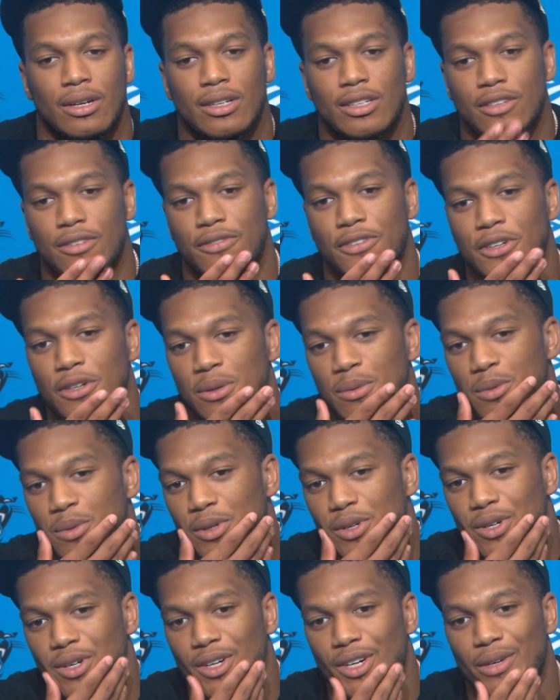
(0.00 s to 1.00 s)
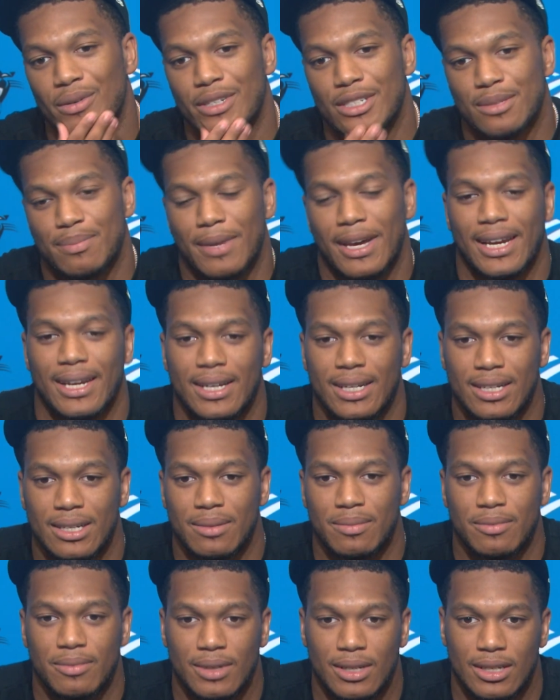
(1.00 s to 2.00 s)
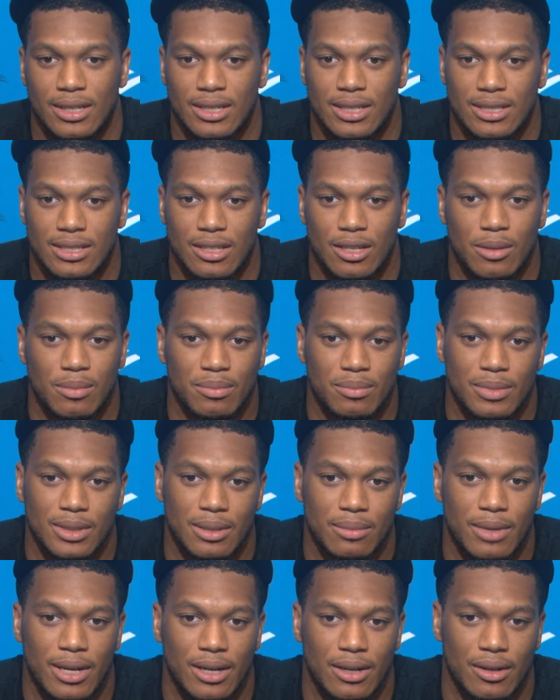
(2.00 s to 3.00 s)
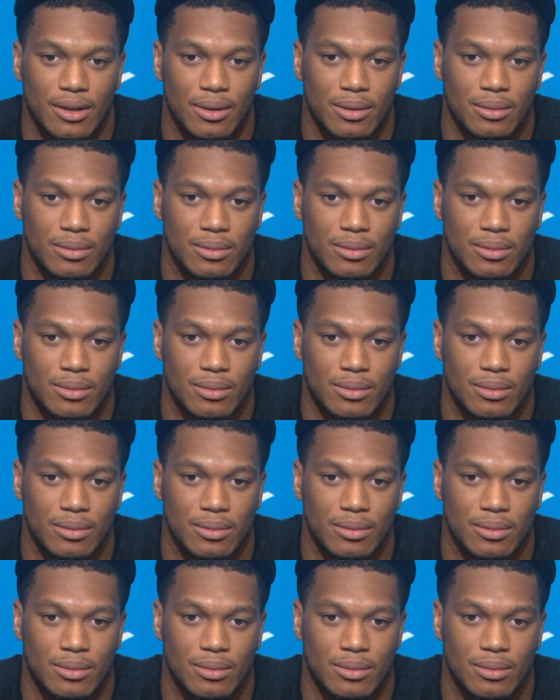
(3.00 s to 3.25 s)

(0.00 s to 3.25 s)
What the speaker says: the film going to always back it up to help him get better.